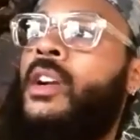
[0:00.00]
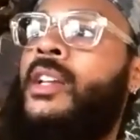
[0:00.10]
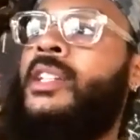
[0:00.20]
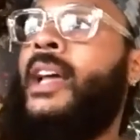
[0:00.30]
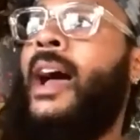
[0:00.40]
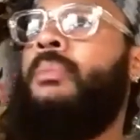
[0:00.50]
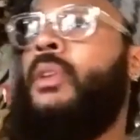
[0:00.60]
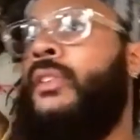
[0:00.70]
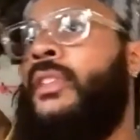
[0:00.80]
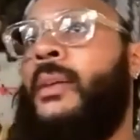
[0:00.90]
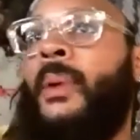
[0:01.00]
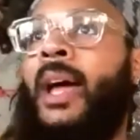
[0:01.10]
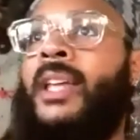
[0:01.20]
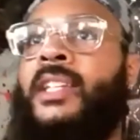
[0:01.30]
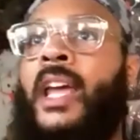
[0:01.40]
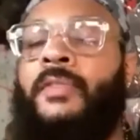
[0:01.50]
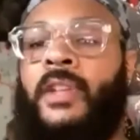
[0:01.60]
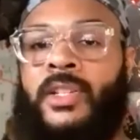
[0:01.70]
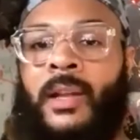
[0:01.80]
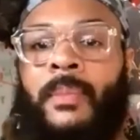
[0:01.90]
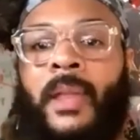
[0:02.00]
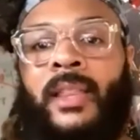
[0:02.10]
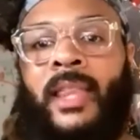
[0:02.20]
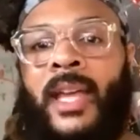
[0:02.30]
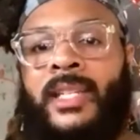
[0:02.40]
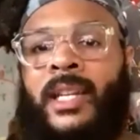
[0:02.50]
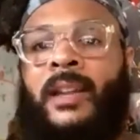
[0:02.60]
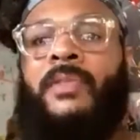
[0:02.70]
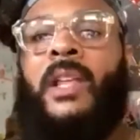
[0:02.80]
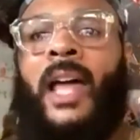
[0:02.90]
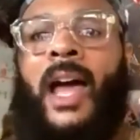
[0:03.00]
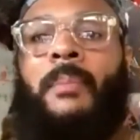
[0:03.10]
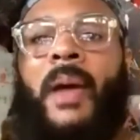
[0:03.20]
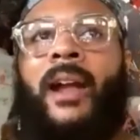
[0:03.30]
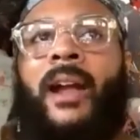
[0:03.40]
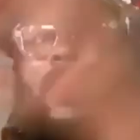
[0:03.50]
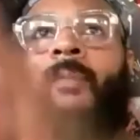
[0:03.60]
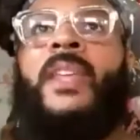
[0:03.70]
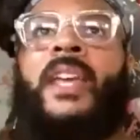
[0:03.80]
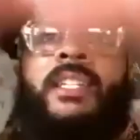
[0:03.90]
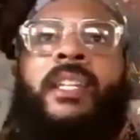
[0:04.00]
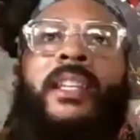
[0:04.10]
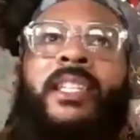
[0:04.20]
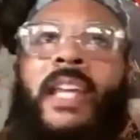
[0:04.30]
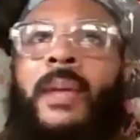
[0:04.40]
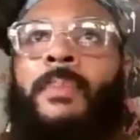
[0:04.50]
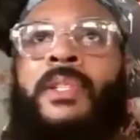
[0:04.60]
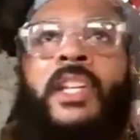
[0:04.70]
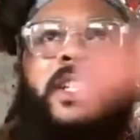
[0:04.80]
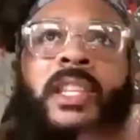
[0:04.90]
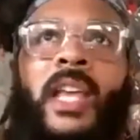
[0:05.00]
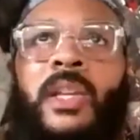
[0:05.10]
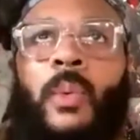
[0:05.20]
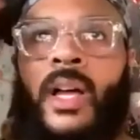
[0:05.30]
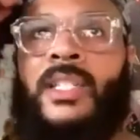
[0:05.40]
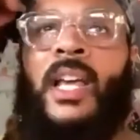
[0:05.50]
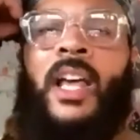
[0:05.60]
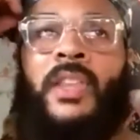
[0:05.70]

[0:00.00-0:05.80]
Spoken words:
is topped over there by a safety or something like that. Seeing if the linebacker is in the same position that he was the